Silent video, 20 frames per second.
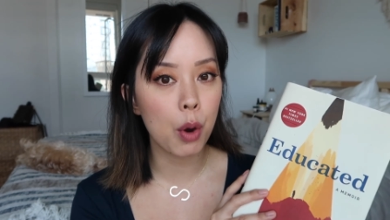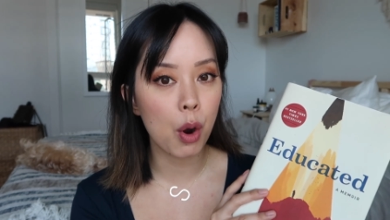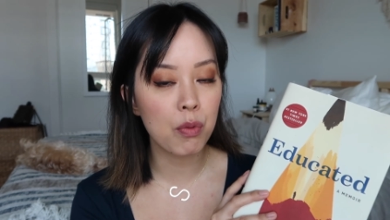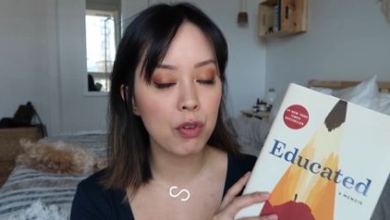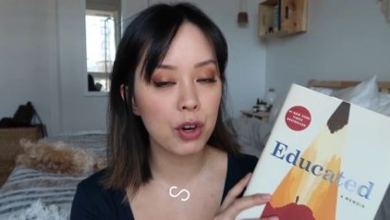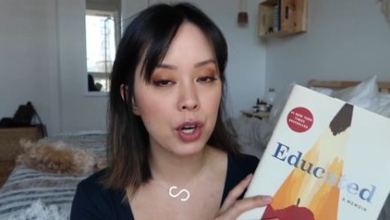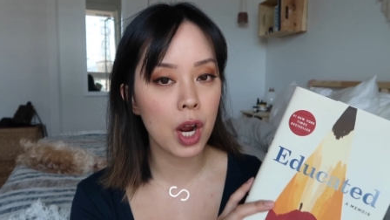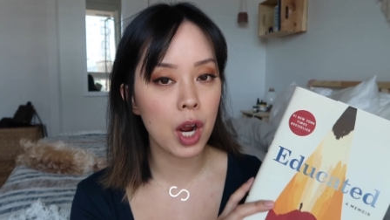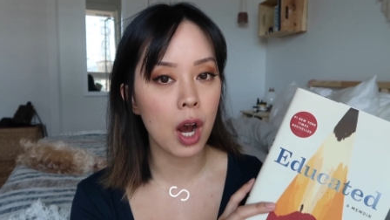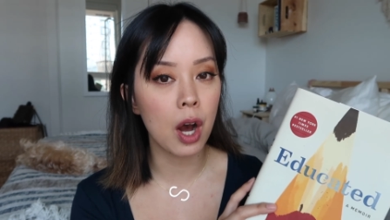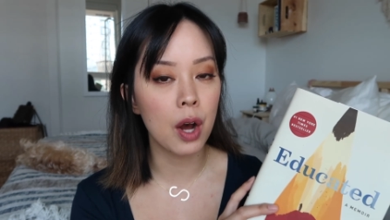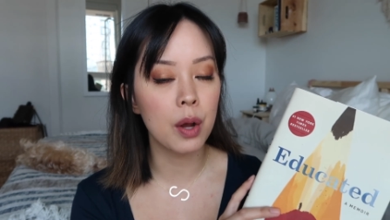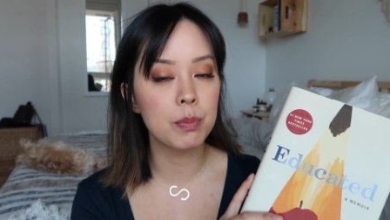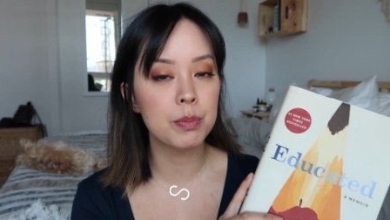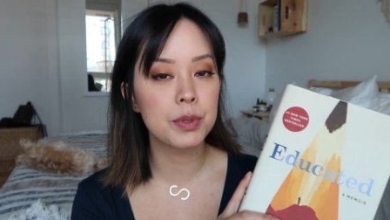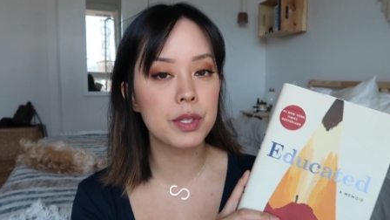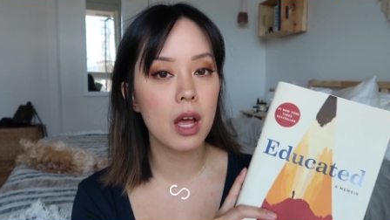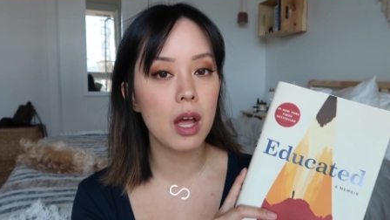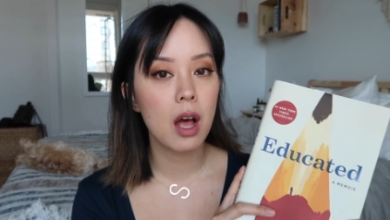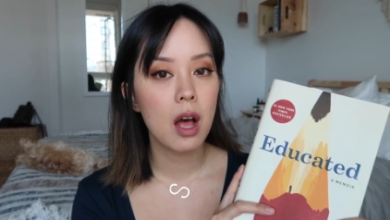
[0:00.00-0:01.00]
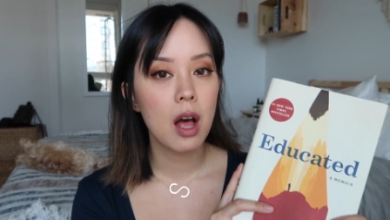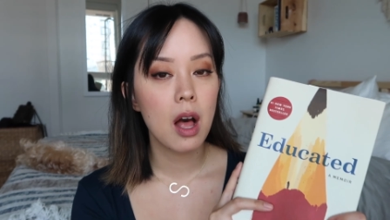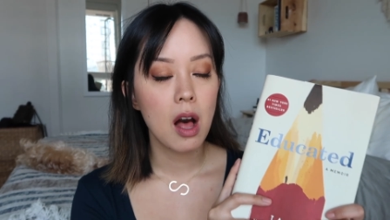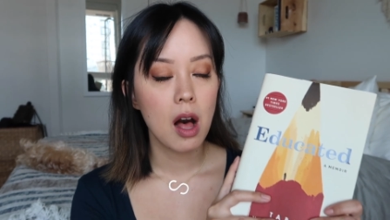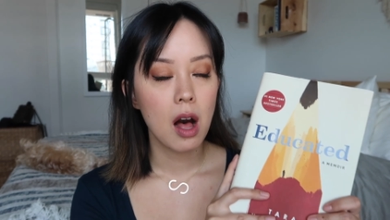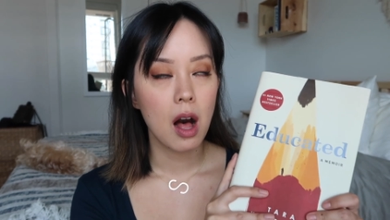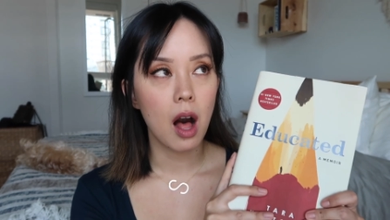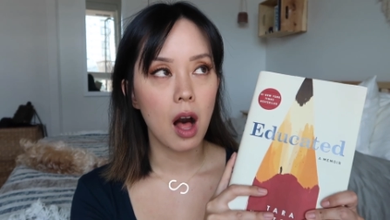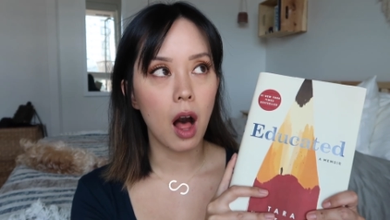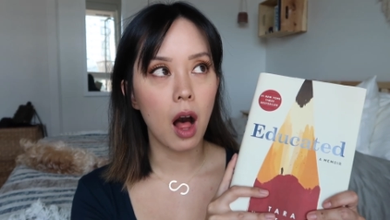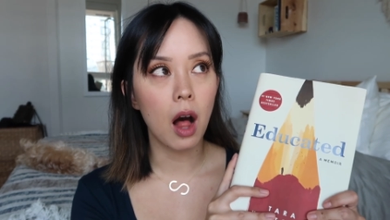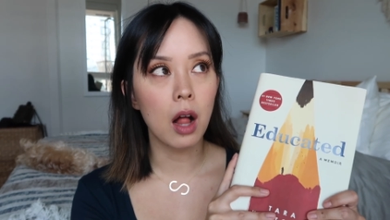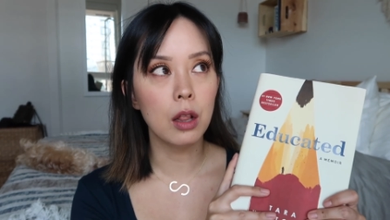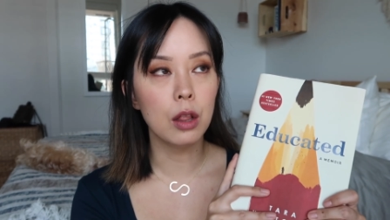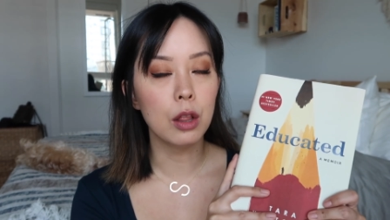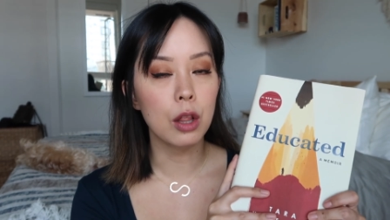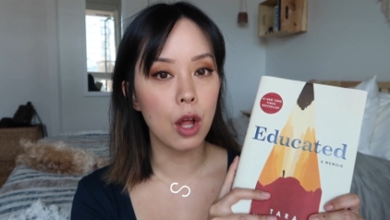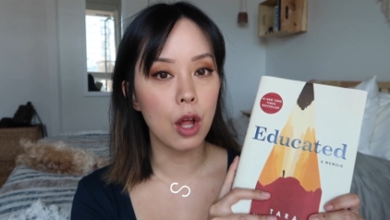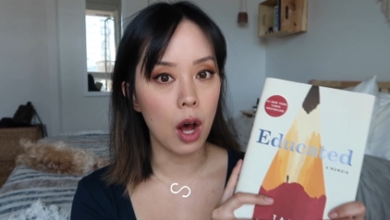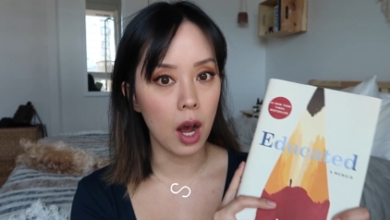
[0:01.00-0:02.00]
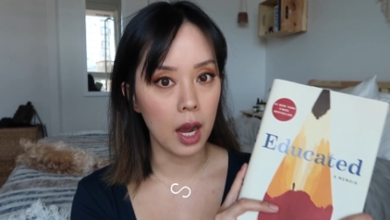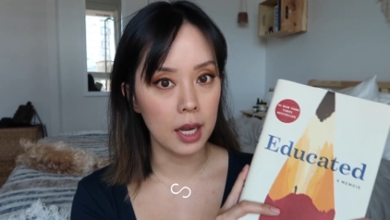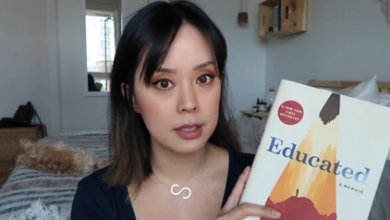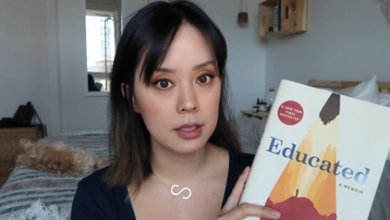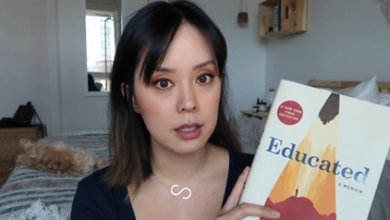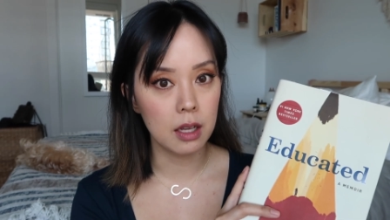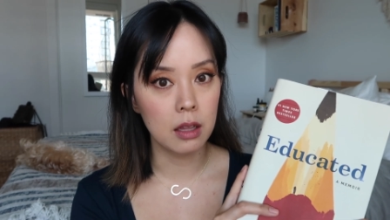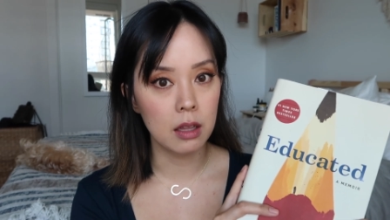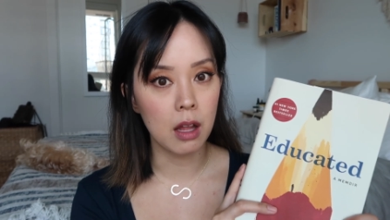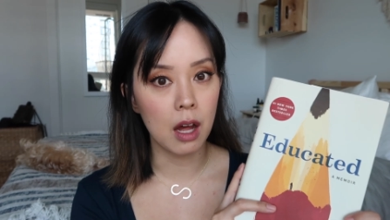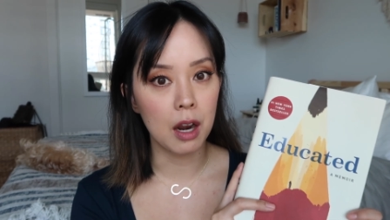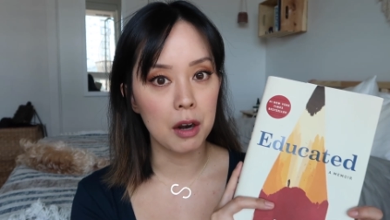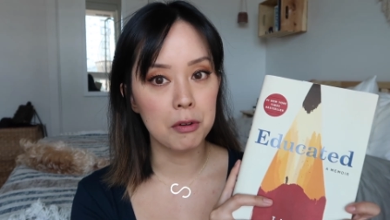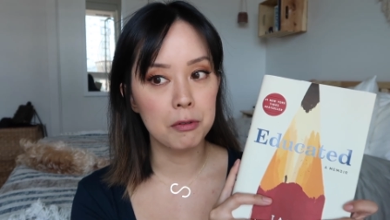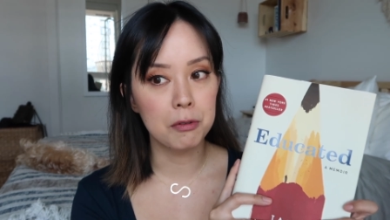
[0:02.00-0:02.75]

overcomes a lot of